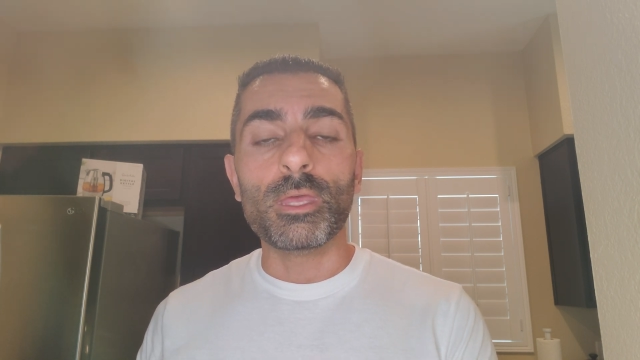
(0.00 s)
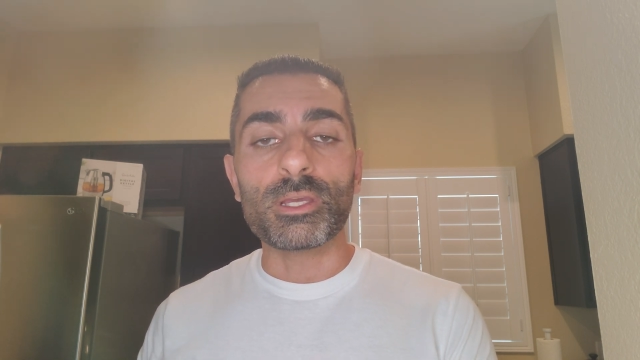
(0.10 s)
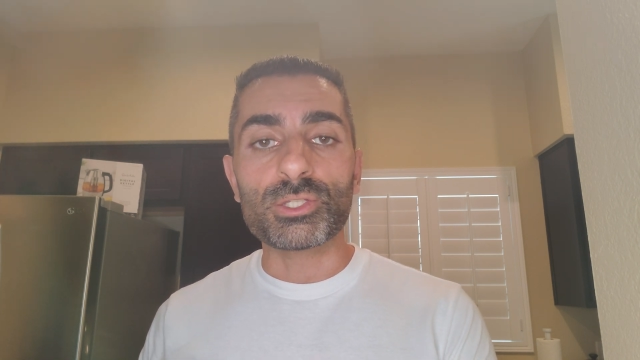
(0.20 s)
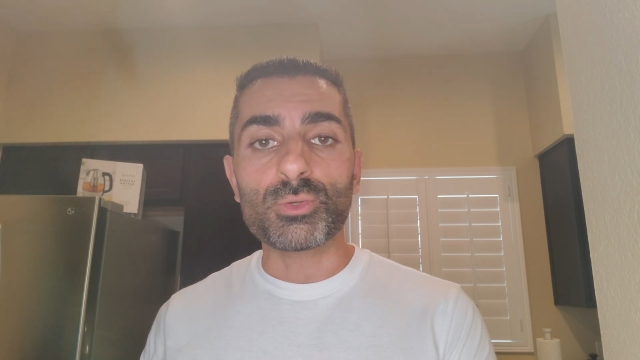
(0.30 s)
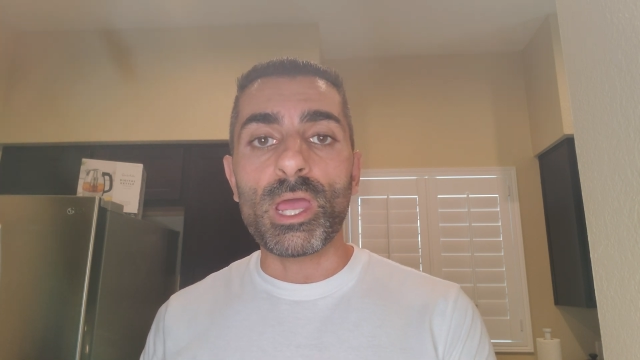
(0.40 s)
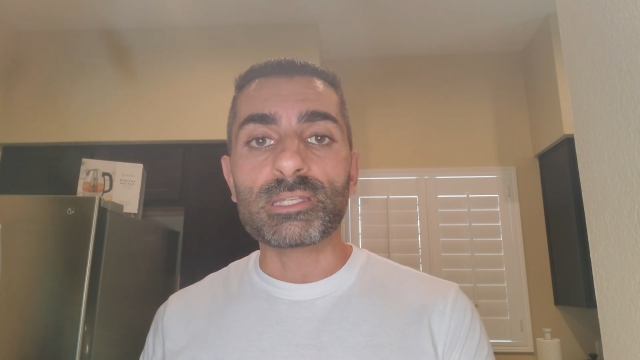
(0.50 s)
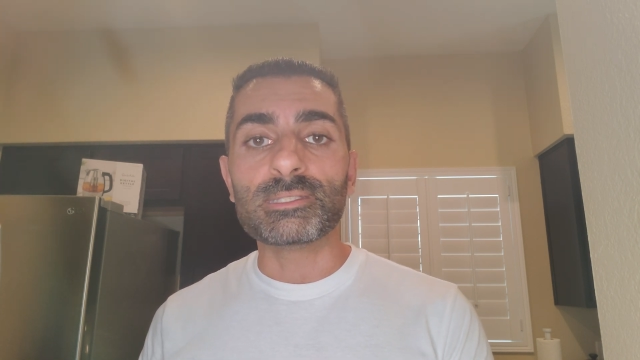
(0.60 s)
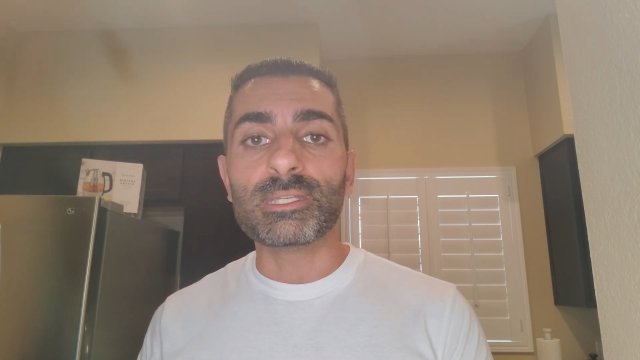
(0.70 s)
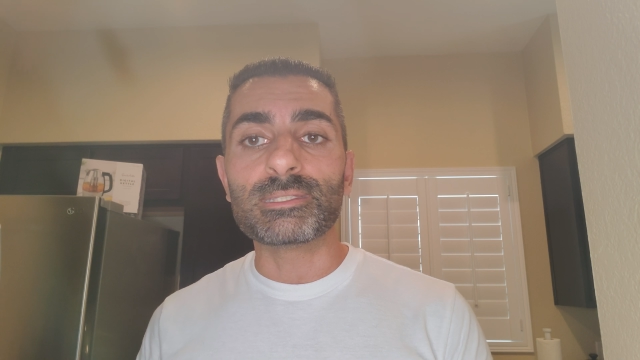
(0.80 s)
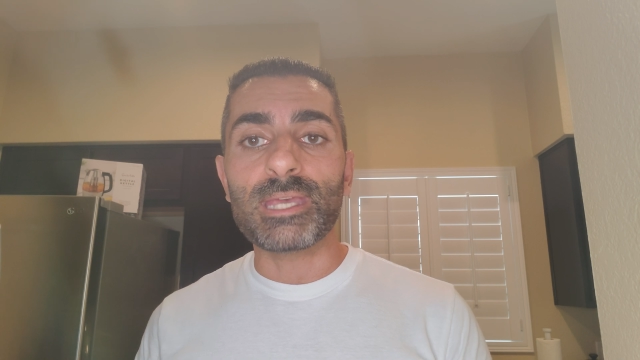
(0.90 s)

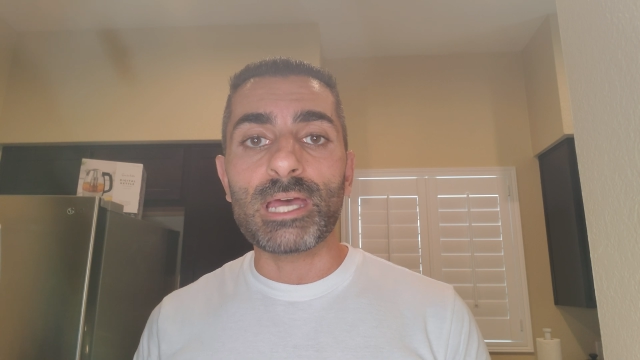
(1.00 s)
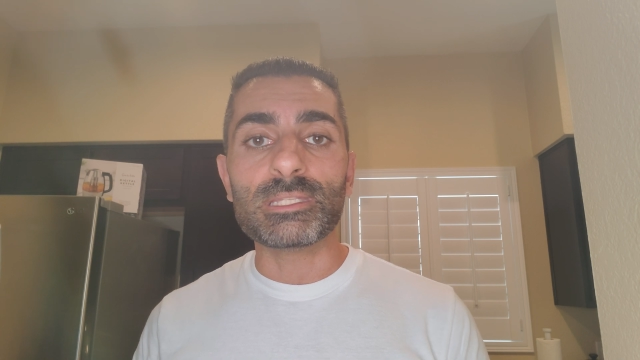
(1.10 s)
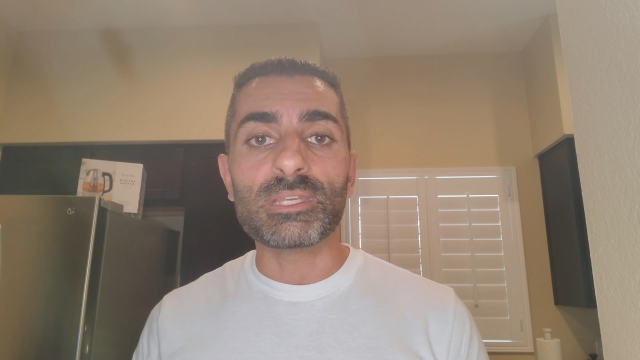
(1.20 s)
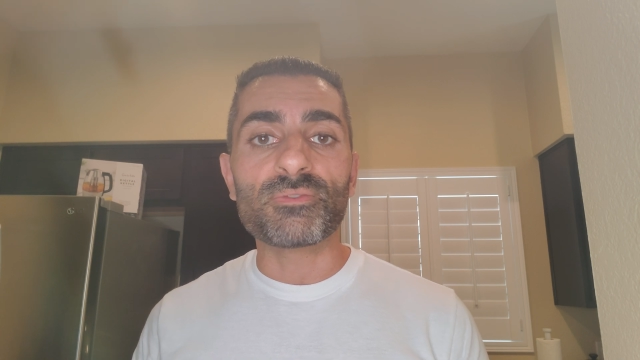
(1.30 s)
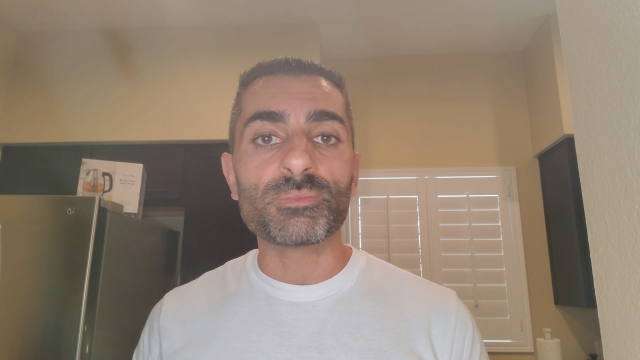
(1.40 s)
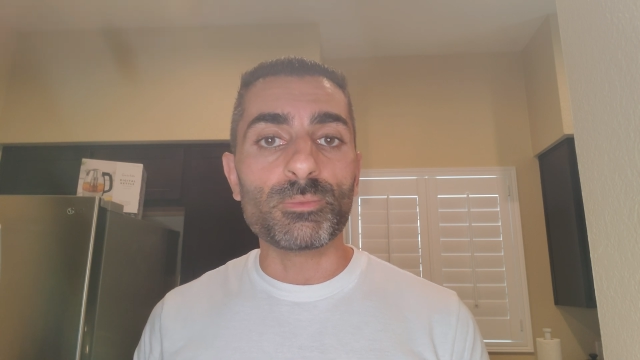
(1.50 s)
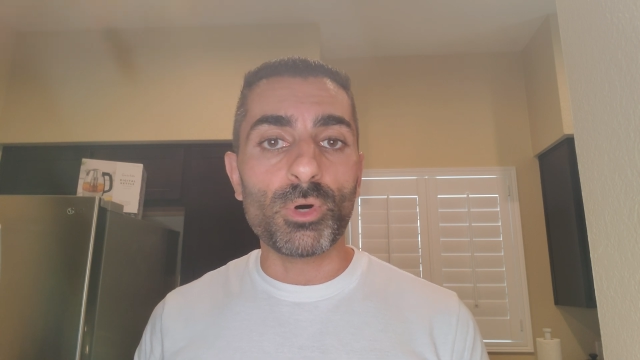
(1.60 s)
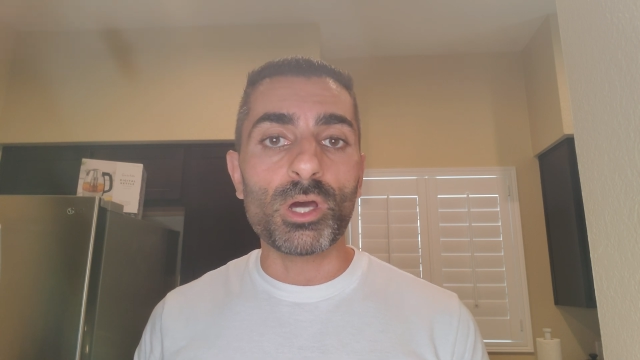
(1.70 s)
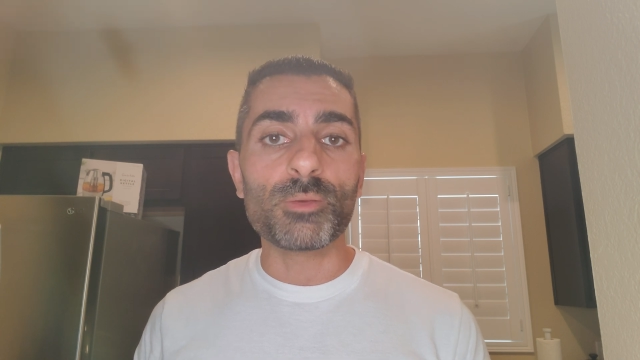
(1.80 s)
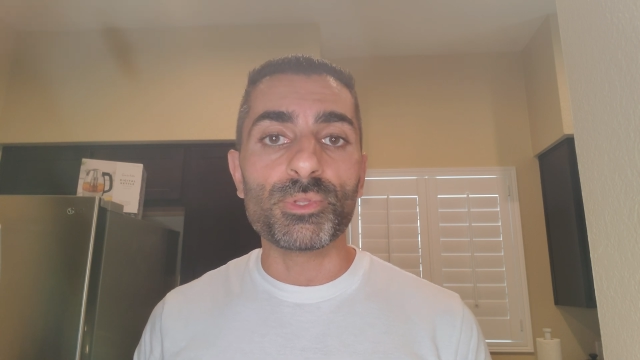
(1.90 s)
extracting the tahdig from the
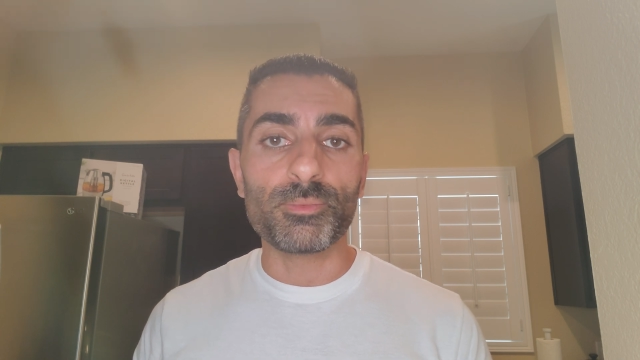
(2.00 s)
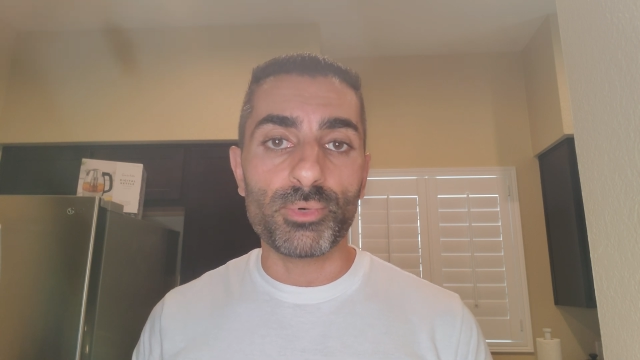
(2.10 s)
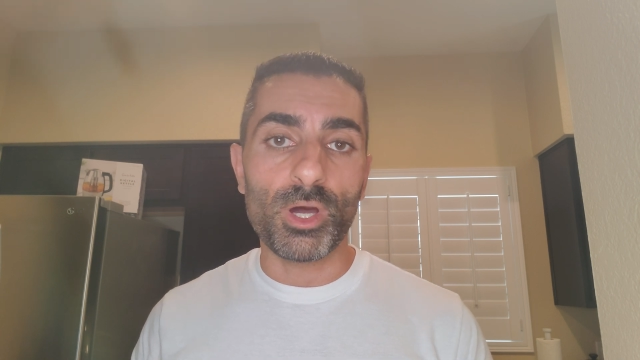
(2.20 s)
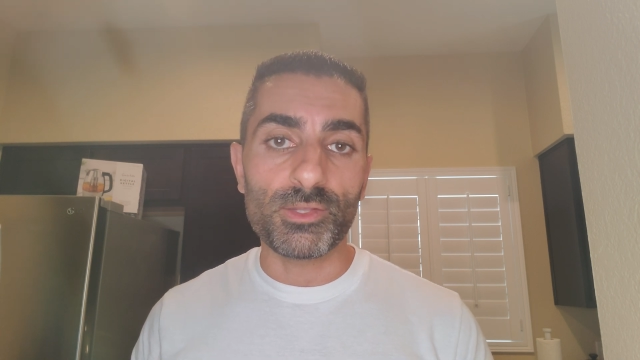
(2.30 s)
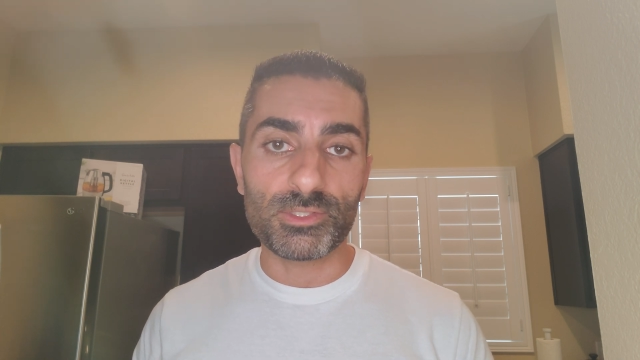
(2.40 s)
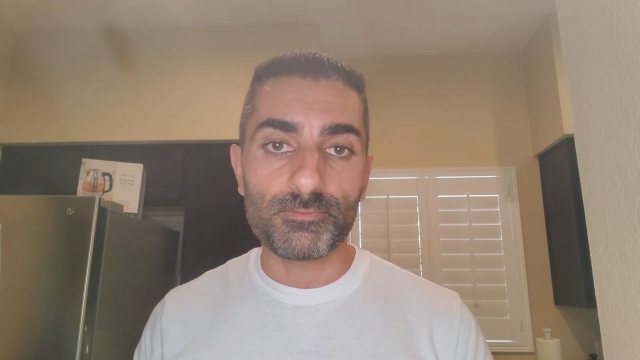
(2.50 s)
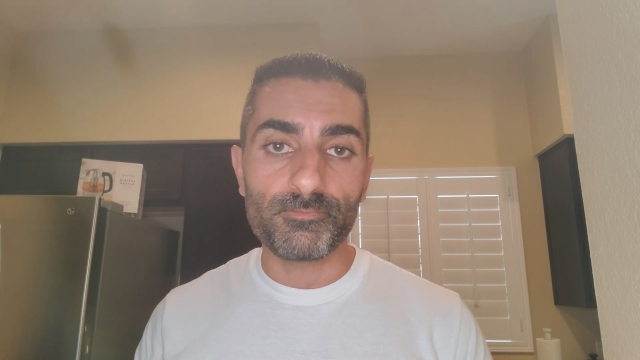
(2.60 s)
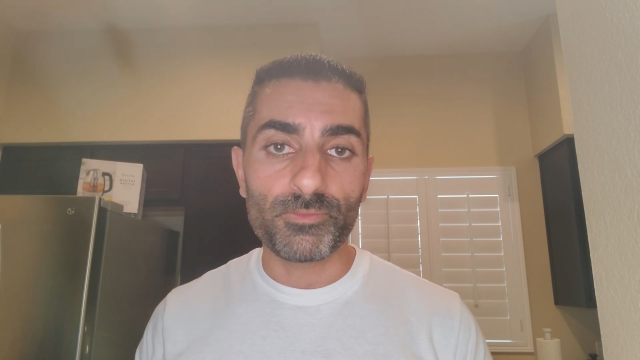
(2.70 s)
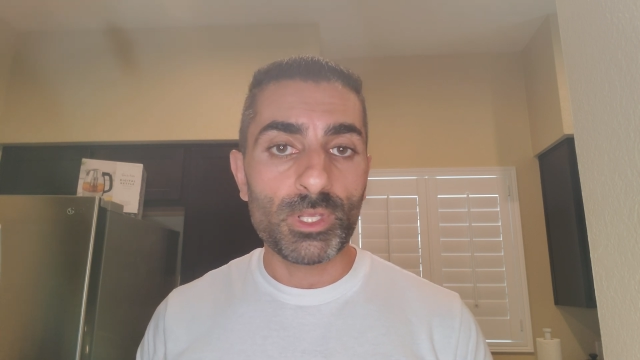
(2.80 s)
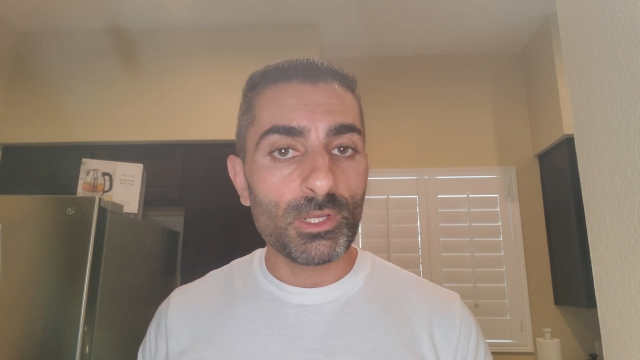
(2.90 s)
bottom of the pot.
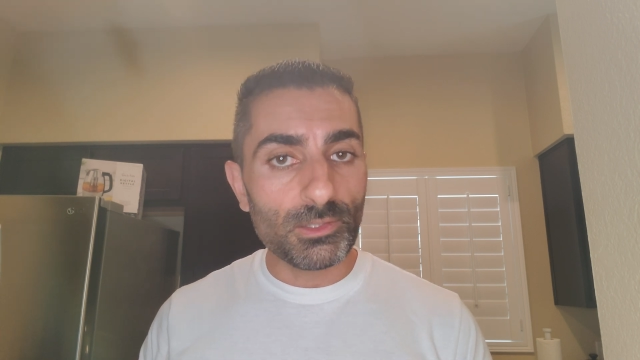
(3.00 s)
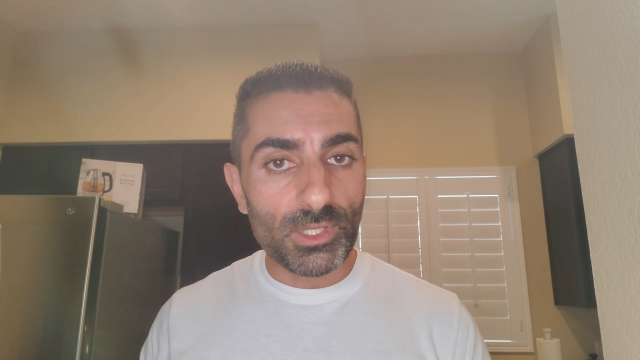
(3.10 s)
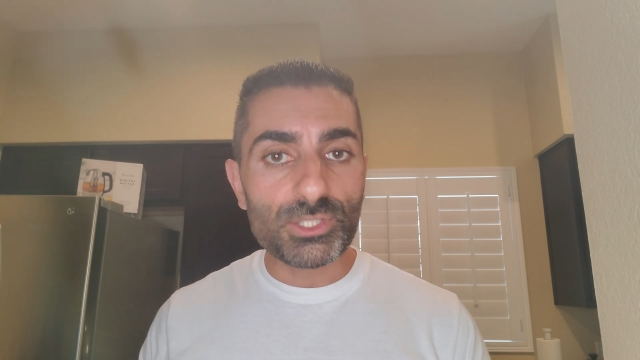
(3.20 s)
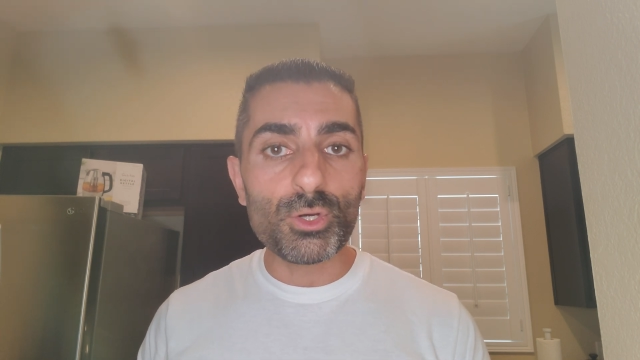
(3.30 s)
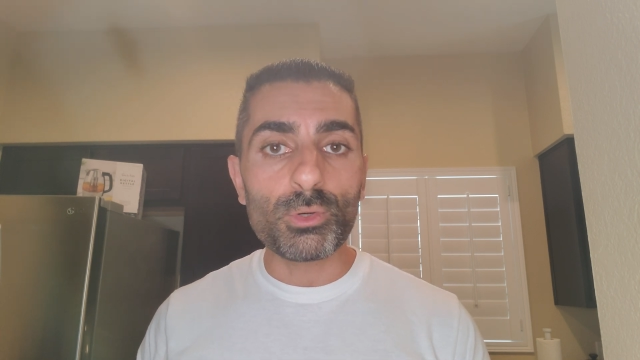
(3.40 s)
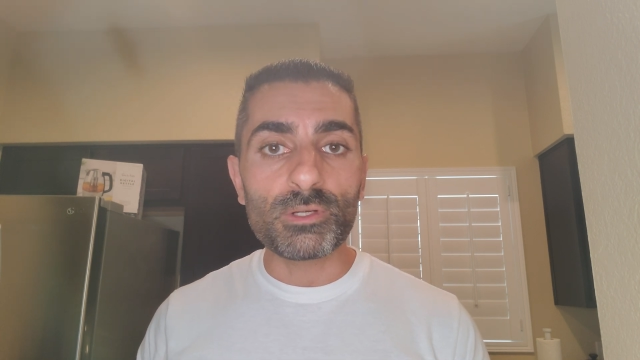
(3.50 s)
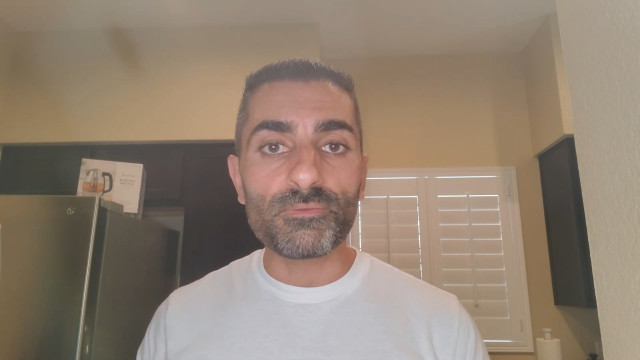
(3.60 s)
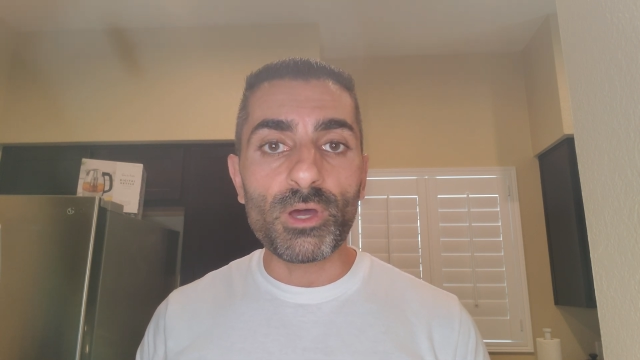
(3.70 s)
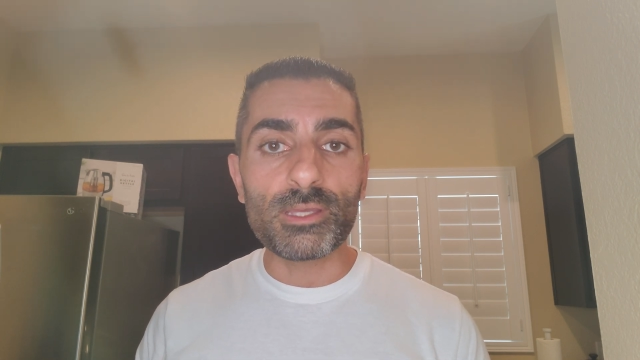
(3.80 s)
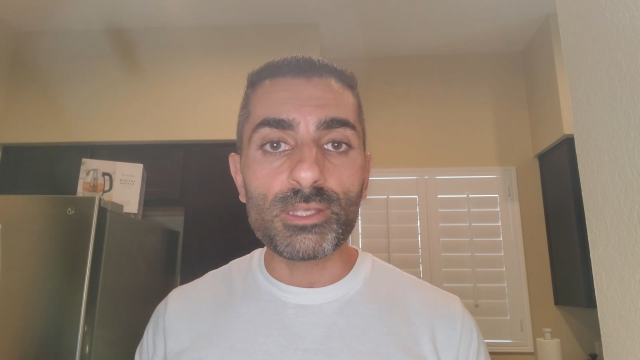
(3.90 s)
Let's go ahead
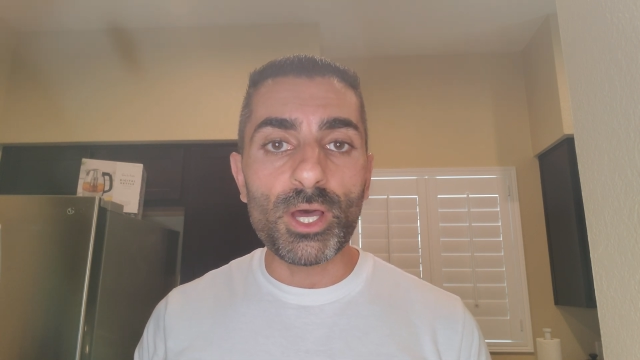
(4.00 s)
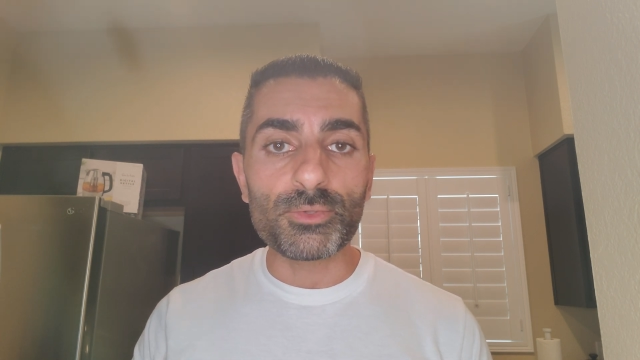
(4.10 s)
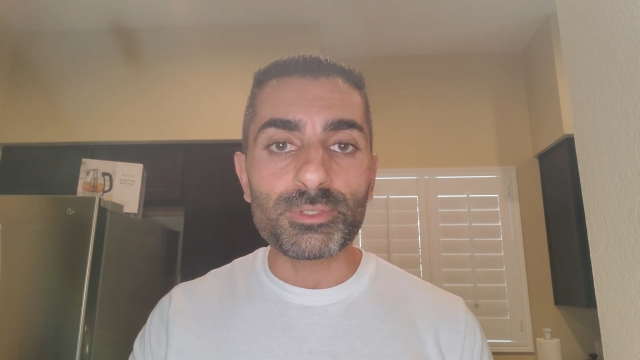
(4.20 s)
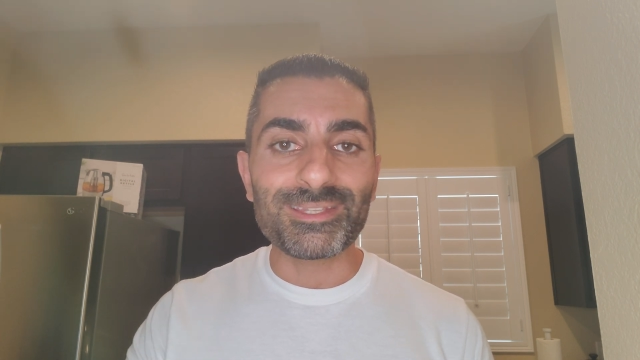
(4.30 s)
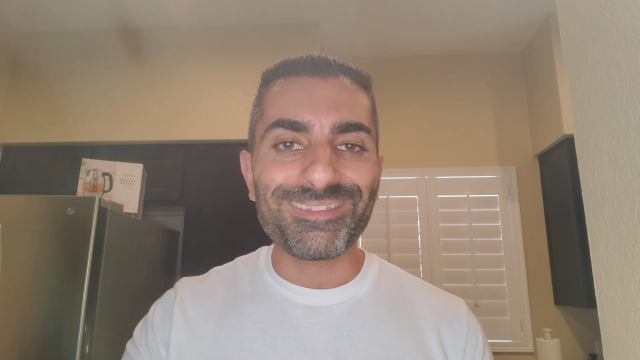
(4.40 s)
and find out.